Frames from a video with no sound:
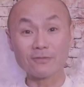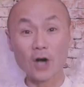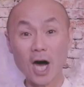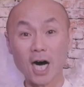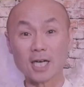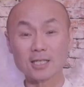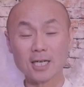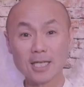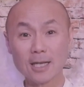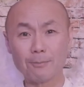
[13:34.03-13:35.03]
God
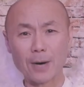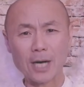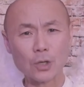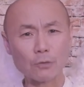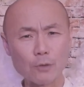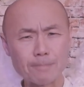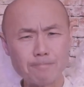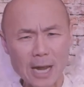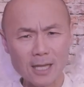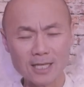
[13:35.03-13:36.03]
by your
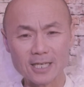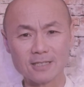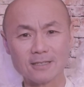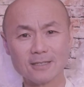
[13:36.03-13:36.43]
rebellion,